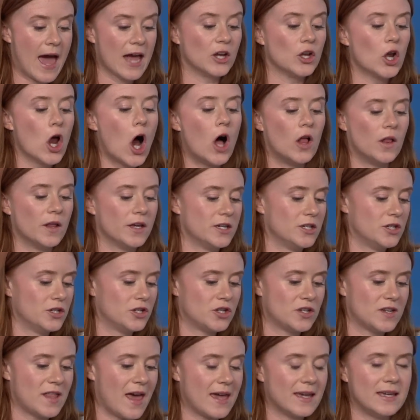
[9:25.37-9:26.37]

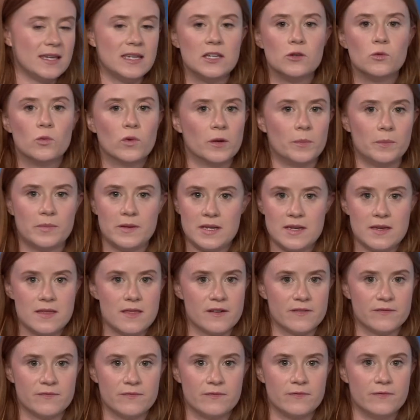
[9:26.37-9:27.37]
acknowledged that he will be
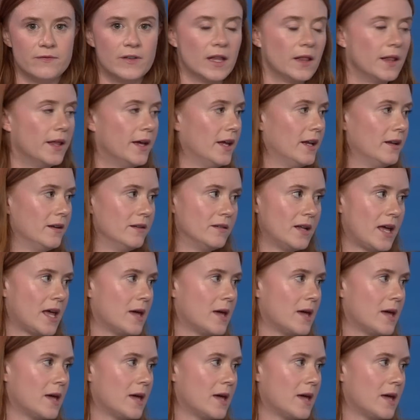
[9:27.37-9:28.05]
the villain?